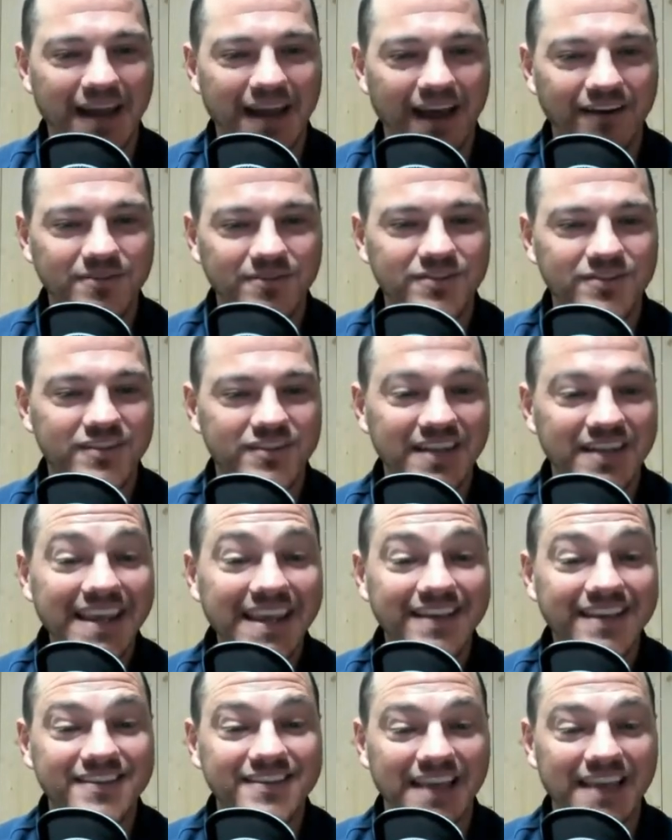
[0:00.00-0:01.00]
How do you
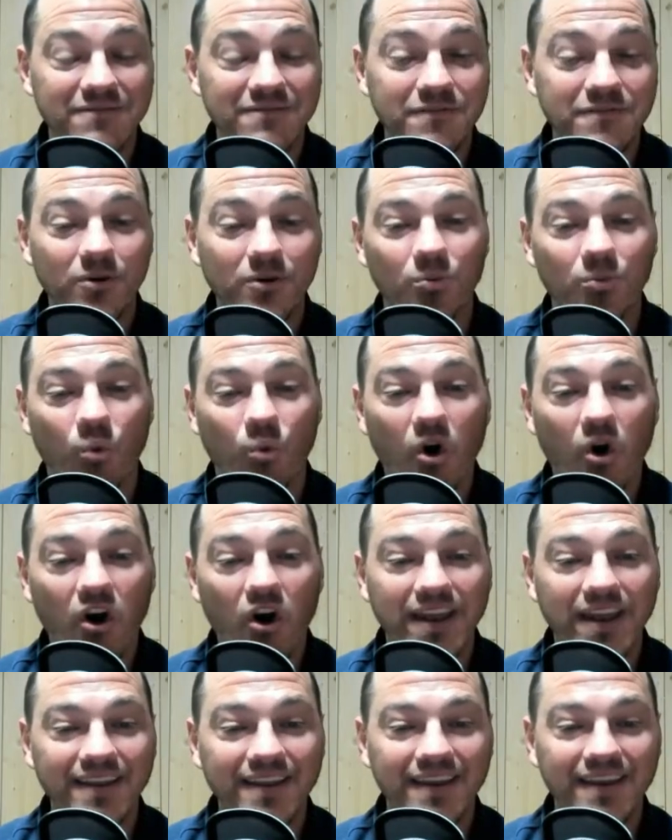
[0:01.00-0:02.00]
sneak
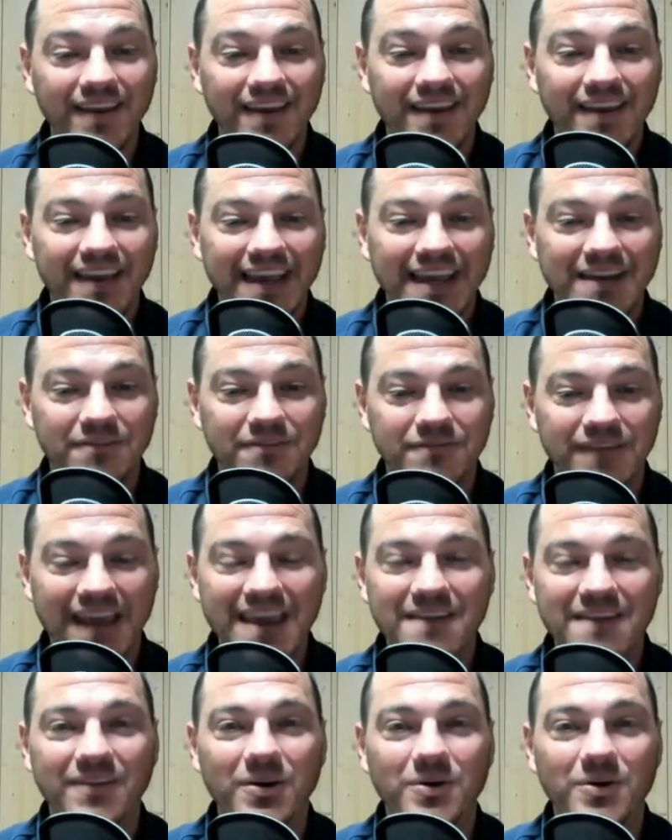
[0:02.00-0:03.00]
7'1" into
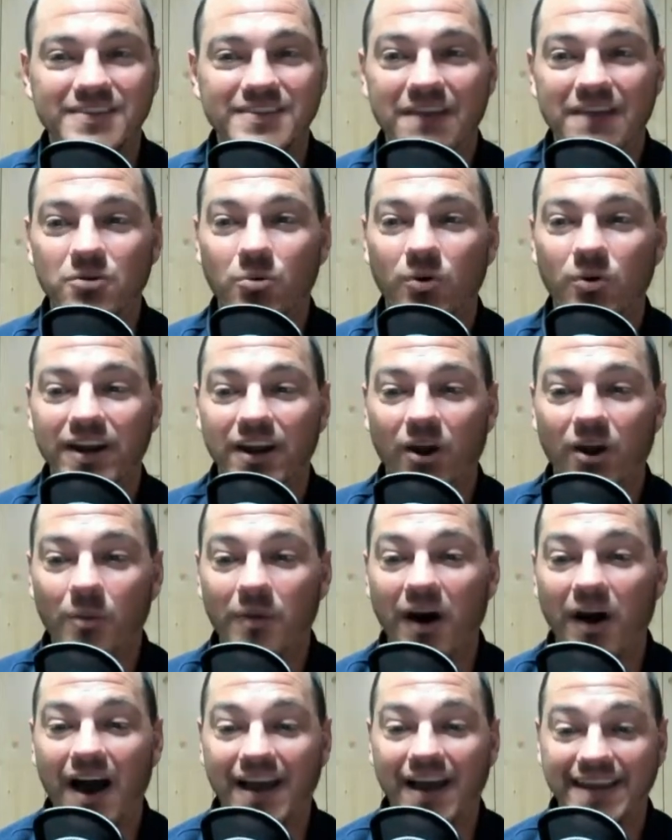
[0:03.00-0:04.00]
Fayetteville? Is everyone in
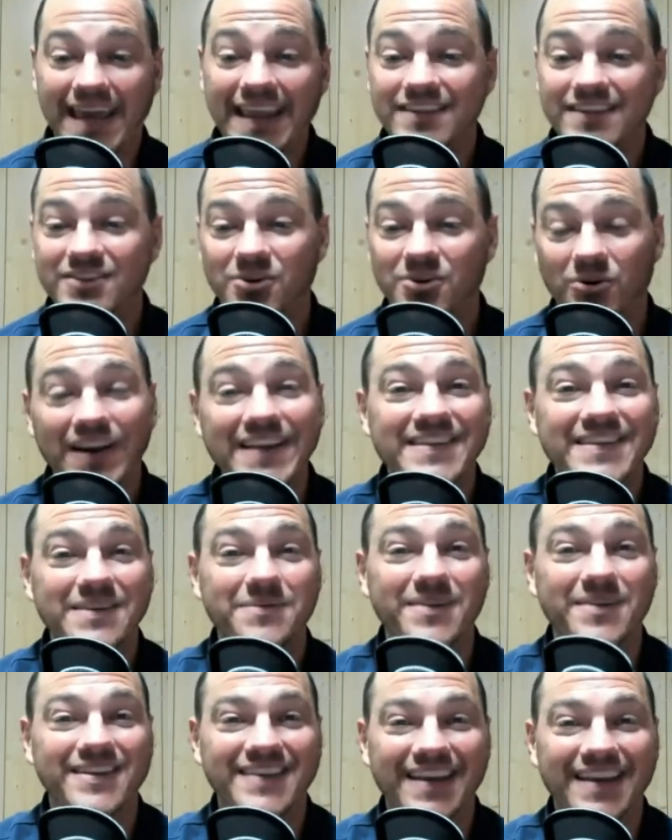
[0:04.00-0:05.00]
Omaha? Yeah, that's crazy,
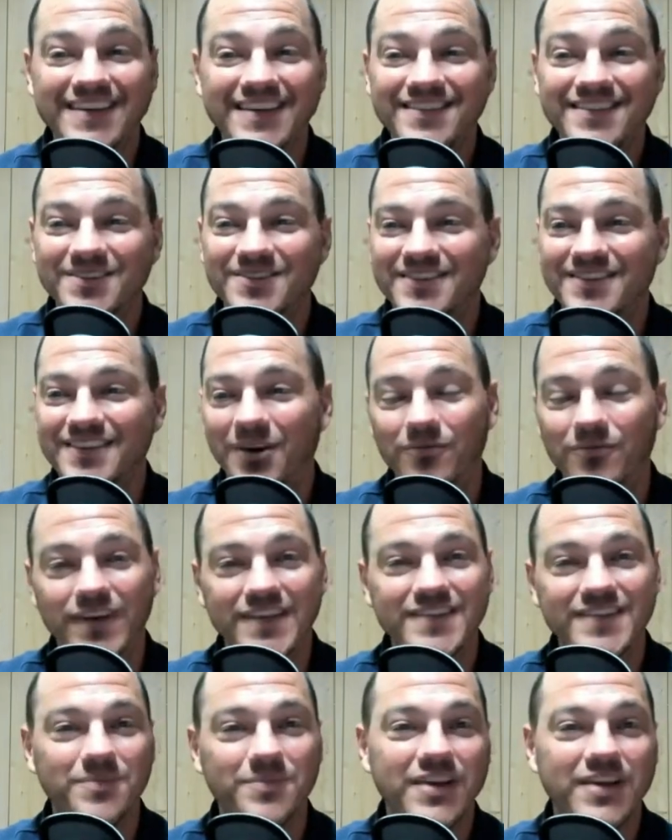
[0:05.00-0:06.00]
because I guess there's
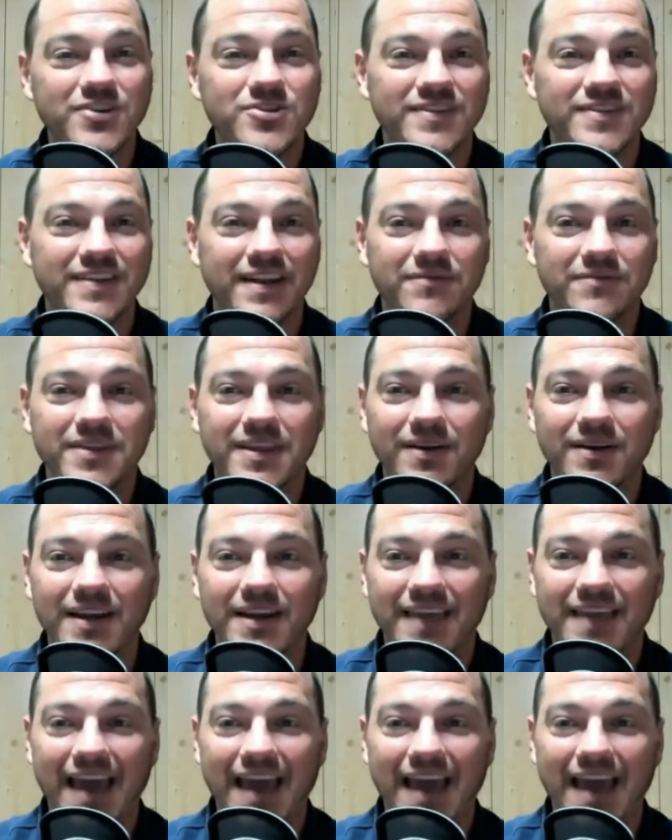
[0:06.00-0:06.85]
visit pictures and everything like